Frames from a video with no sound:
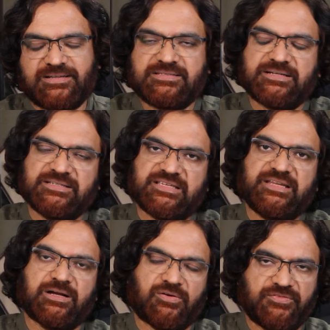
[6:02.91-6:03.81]
that is the
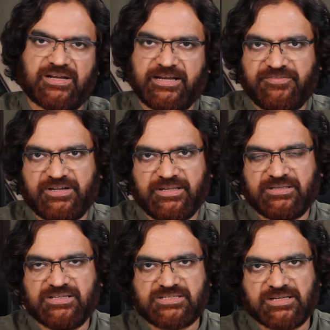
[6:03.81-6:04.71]
designing of the light
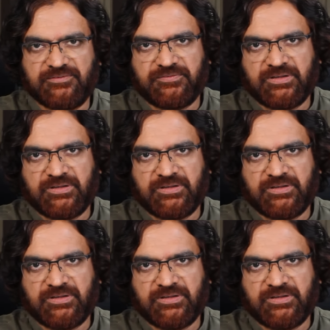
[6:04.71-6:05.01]
fitting itself.